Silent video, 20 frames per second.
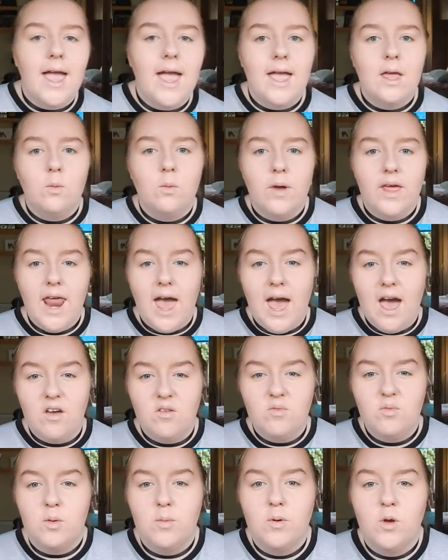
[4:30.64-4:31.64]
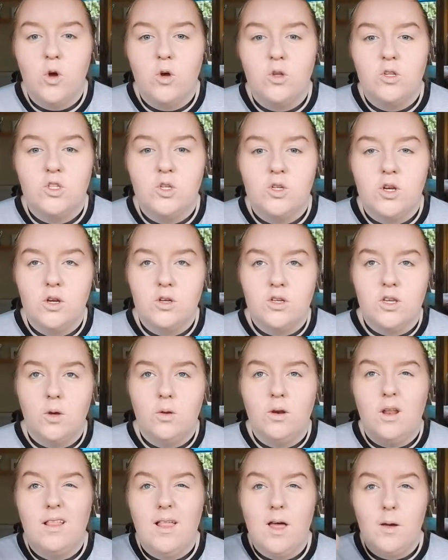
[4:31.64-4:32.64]
And when I have brought my contour
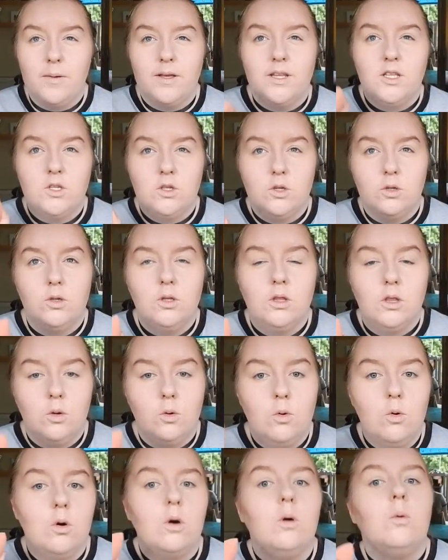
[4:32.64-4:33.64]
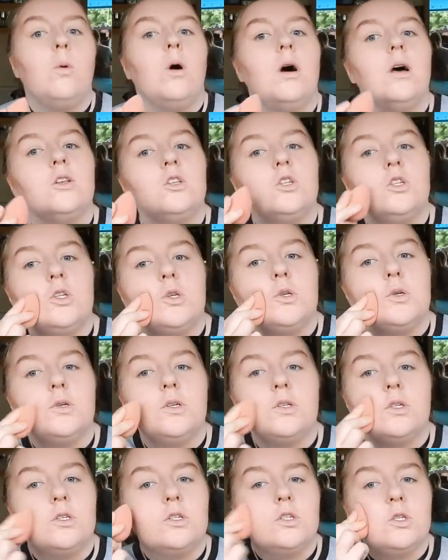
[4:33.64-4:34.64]
down a little bit too low, what I'll just do
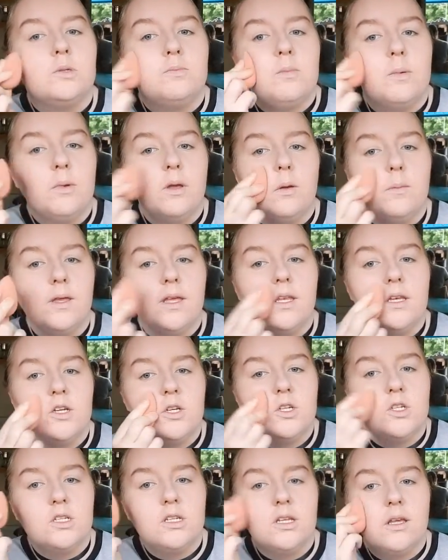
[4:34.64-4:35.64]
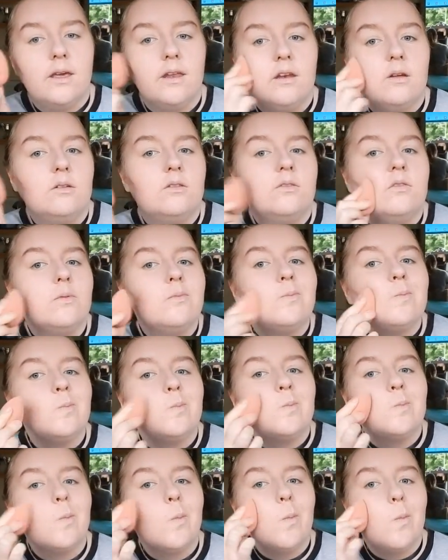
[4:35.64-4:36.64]
is just use my beauty blender just to kind of
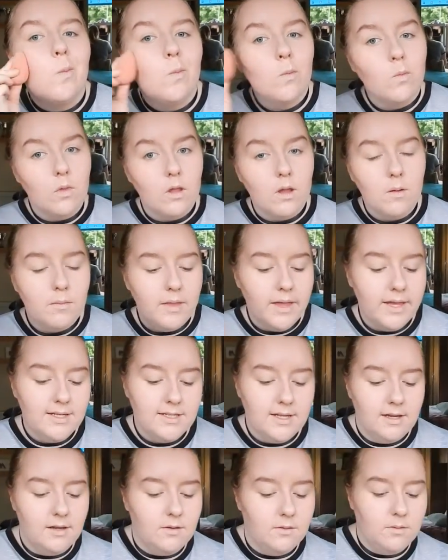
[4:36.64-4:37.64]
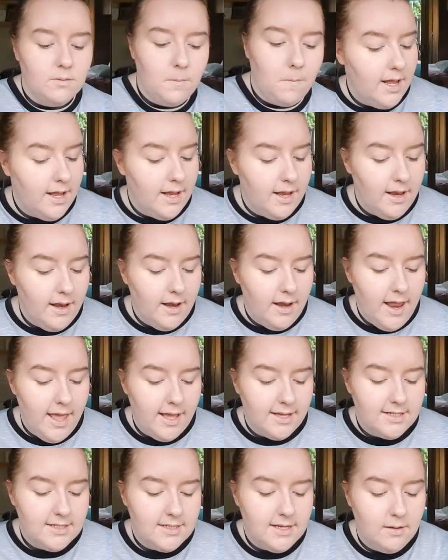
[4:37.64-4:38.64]
blend it out.
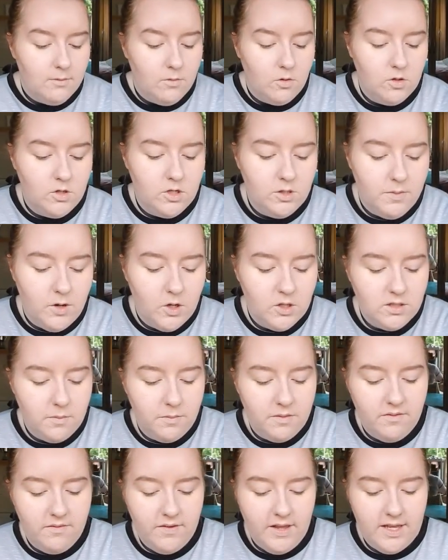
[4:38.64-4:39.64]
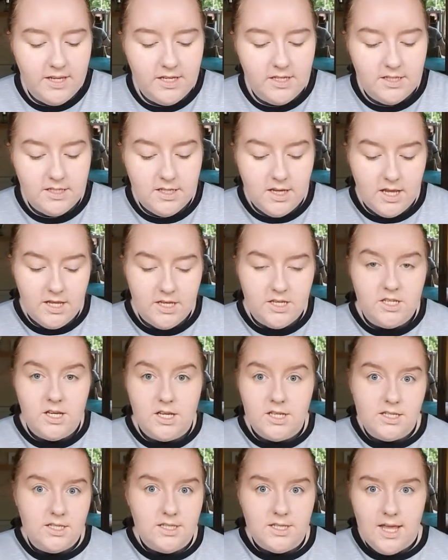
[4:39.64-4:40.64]
Next I'm going to bronze up the face
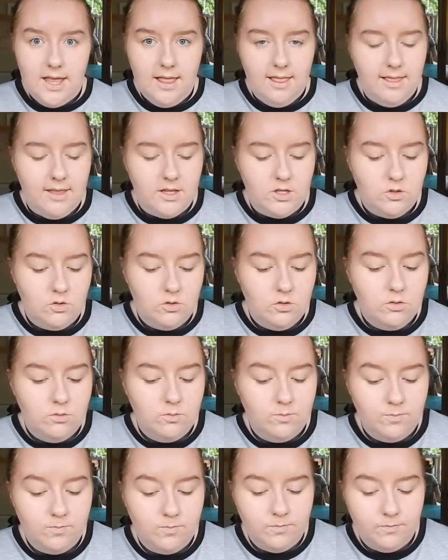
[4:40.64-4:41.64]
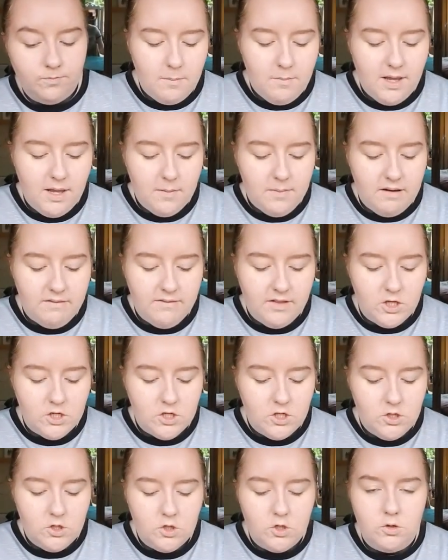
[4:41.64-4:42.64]
just a little. Makeup
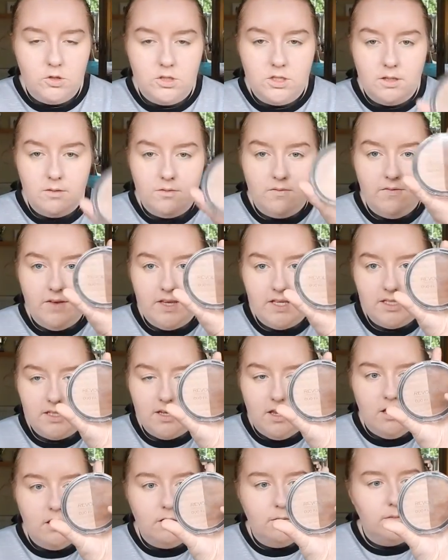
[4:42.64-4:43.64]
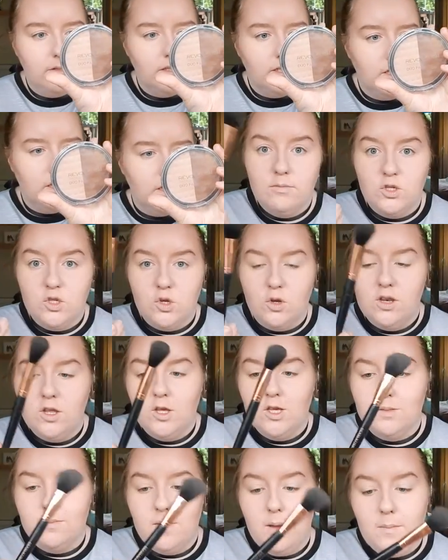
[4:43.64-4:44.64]
Revolution Dual Face Sculpt. I'm just going to
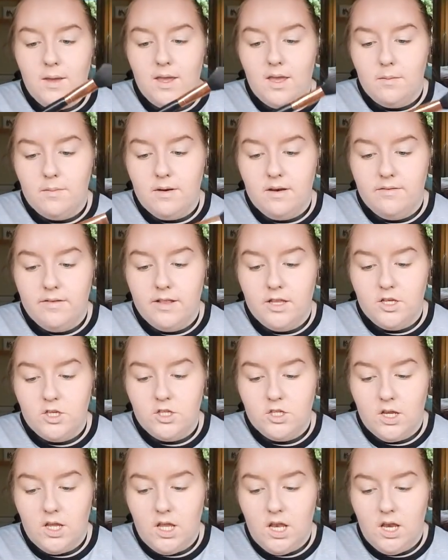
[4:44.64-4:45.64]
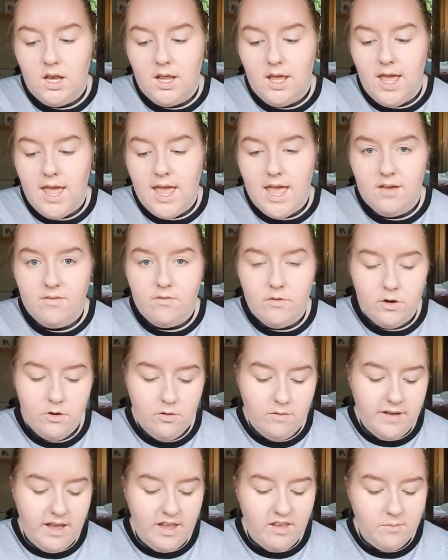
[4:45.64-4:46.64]
use my Makeup Revolution
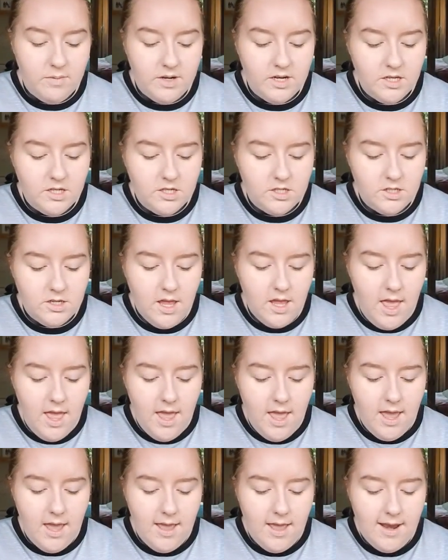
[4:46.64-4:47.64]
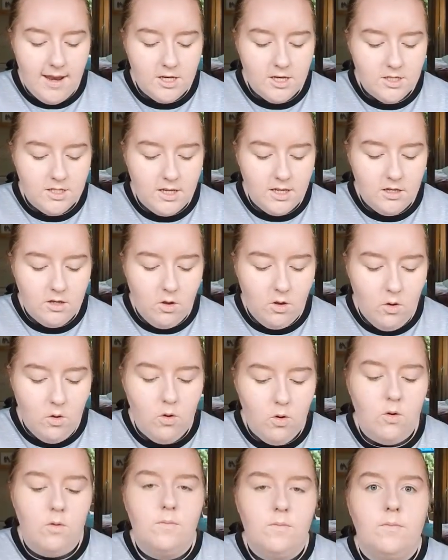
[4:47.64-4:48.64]
F105 brush and I just like to
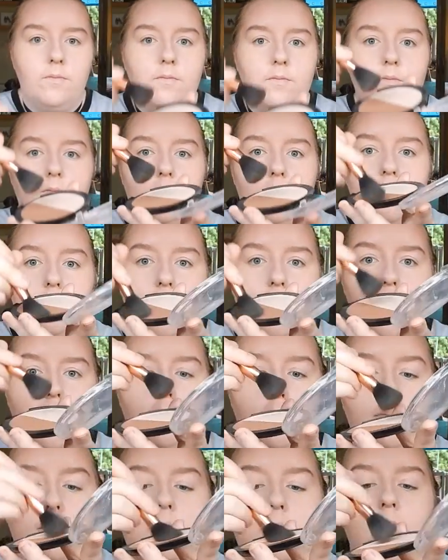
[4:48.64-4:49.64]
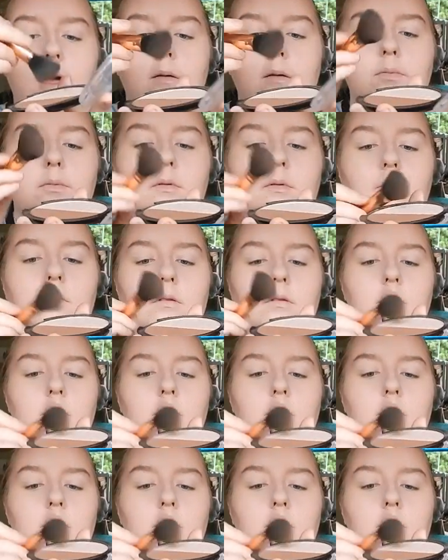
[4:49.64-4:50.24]
go tap, tap,